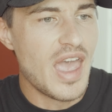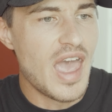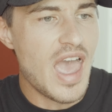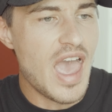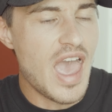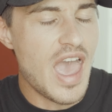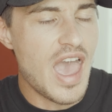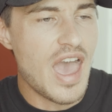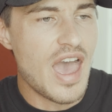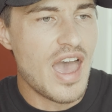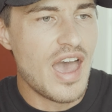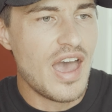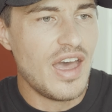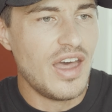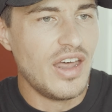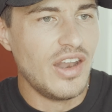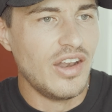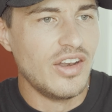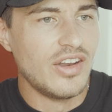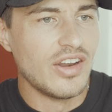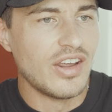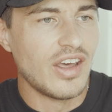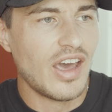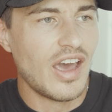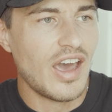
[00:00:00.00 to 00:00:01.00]

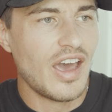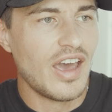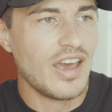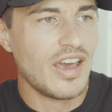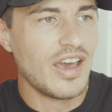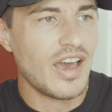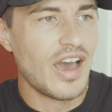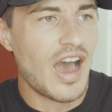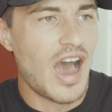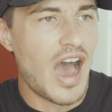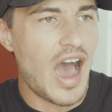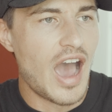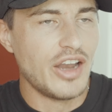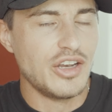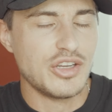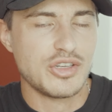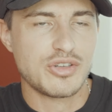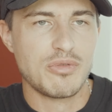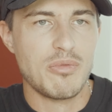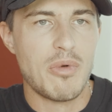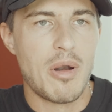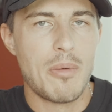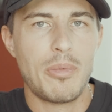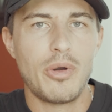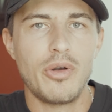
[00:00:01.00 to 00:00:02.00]
And I just
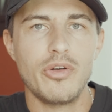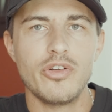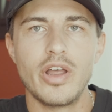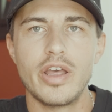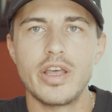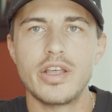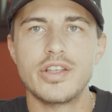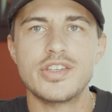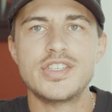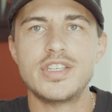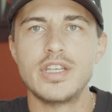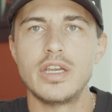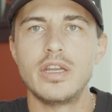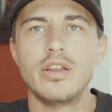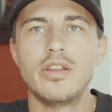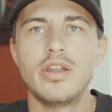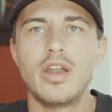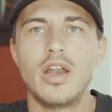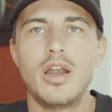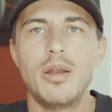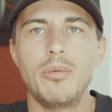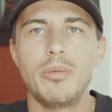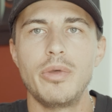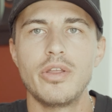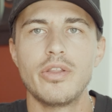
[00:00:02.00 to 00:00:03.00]
remember like sitting
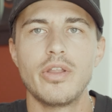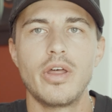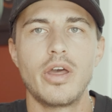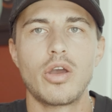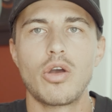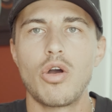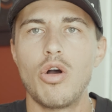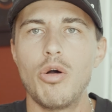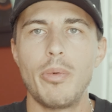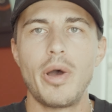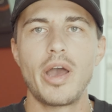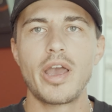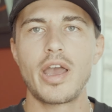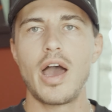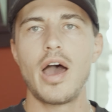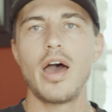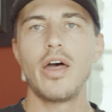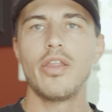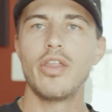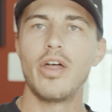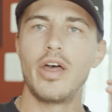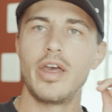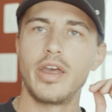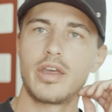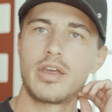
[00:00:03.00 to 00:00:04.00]
there and being like, oh my God,
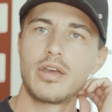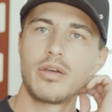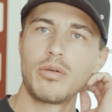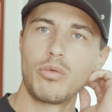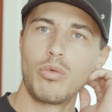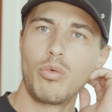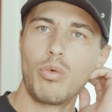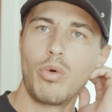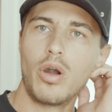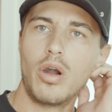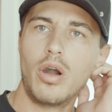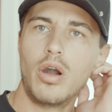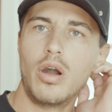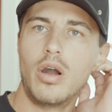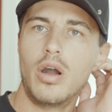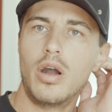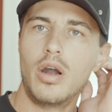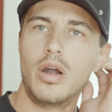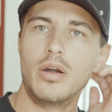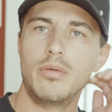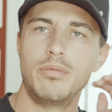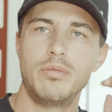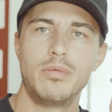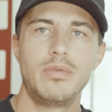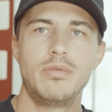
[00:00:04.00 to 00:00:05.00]
like
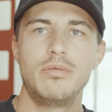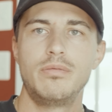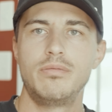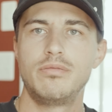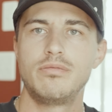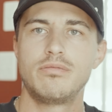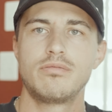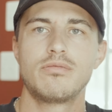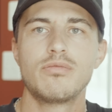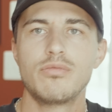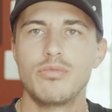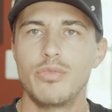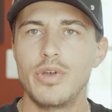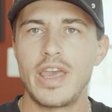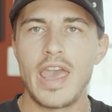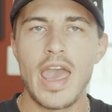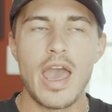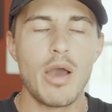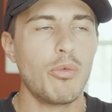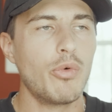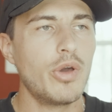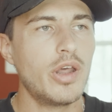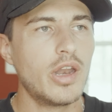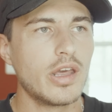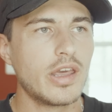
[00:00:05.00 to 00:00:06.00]
we
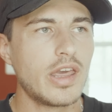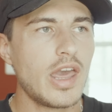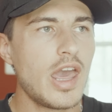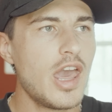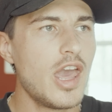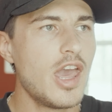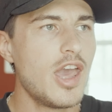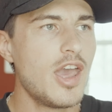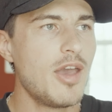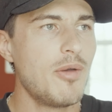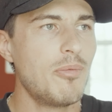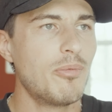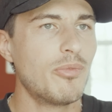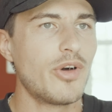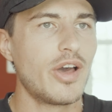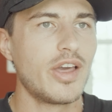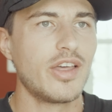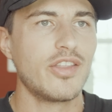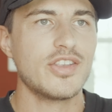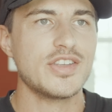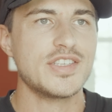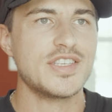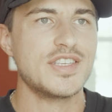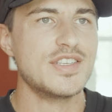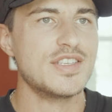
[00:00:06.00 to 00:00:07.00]
can't win a game. Like
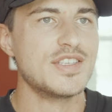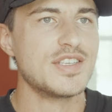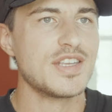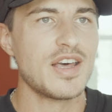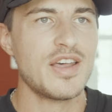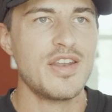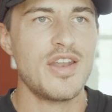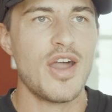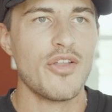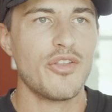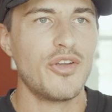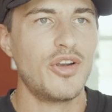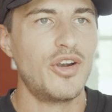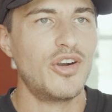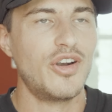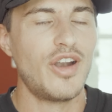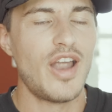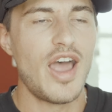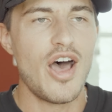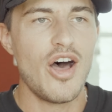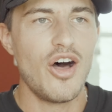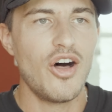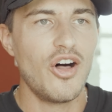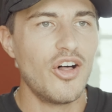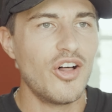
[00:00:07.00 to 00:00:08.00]
this is another
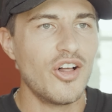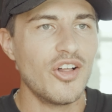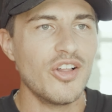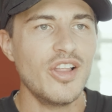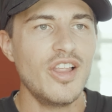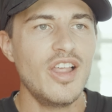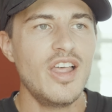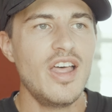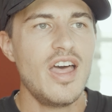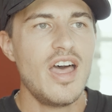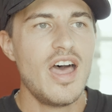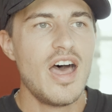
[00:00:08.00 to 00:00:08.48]
L.